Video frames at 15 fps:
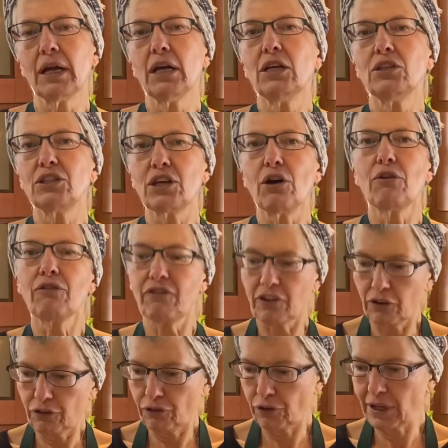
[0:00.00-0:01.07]
So
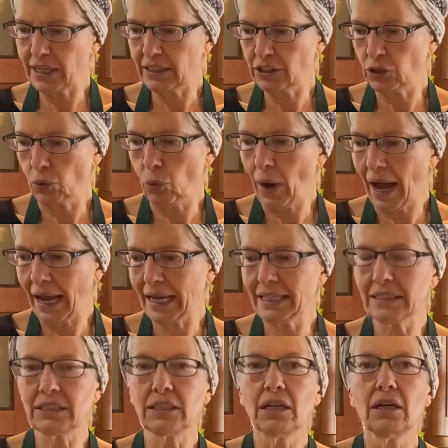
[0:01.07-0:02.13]
feel free to
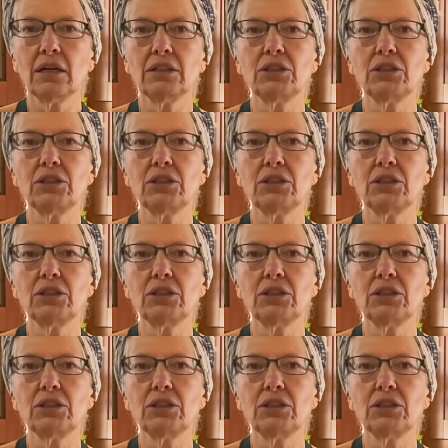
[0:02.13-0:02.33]
write,